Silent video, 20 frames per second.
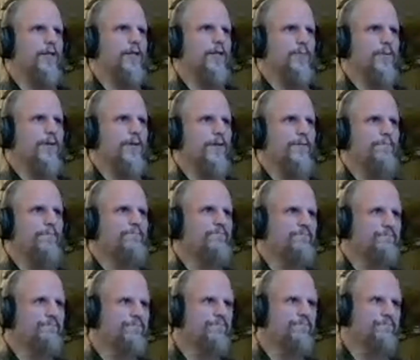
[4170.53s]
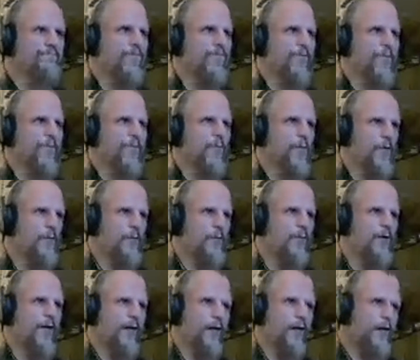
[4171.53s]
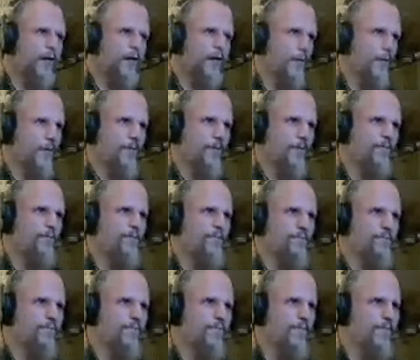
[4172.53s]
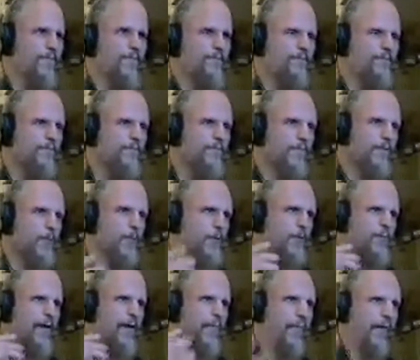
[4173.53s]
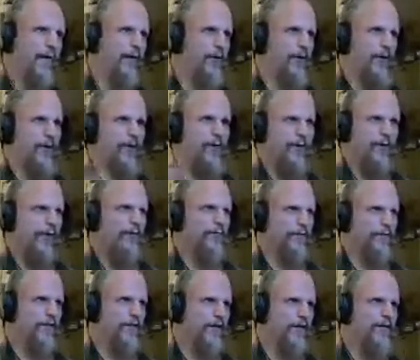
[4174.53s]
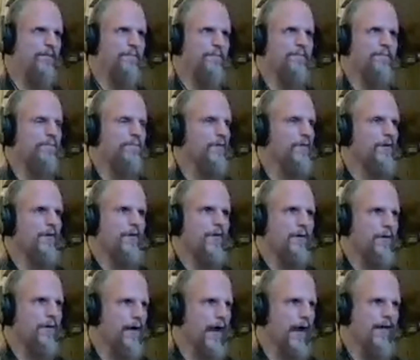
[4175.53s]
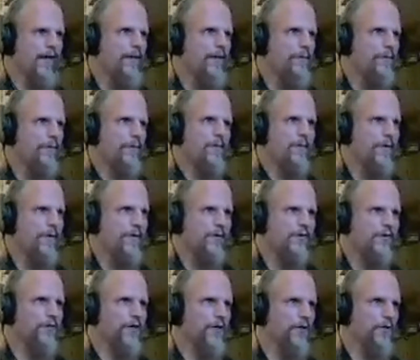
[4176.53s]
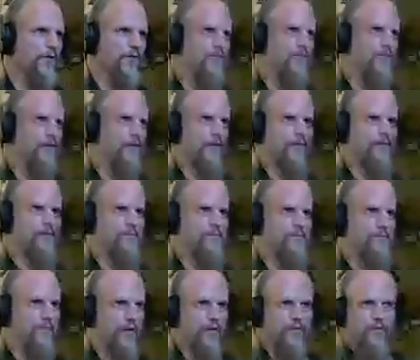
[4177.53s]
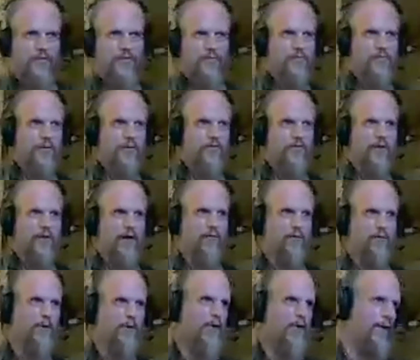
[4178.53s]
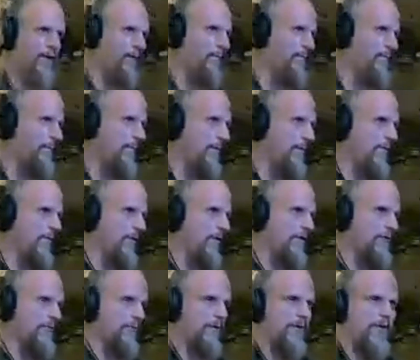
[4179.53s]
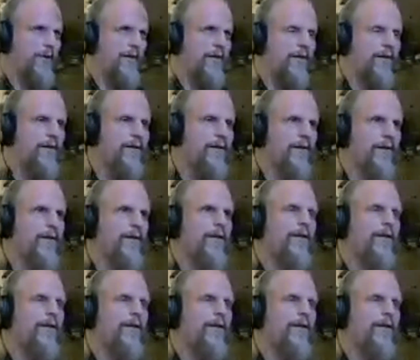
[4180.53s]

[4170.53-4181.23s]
I says, "Well, with what I know, with my background and everything, I didn't want to hurt your dog. So I just moved out of the way, moved this way."